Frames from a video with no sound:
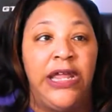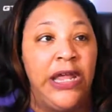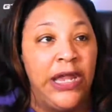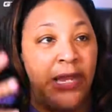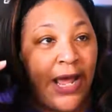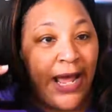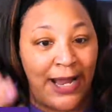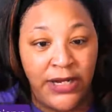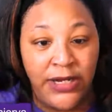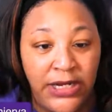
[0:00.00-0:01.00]
Then
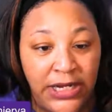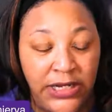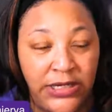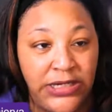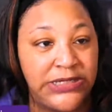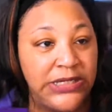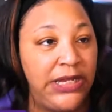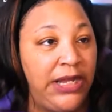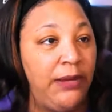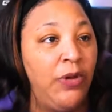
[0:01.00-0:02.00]
I didn't get any
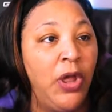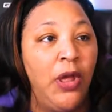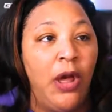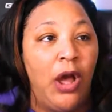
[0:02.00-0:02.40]
sleep.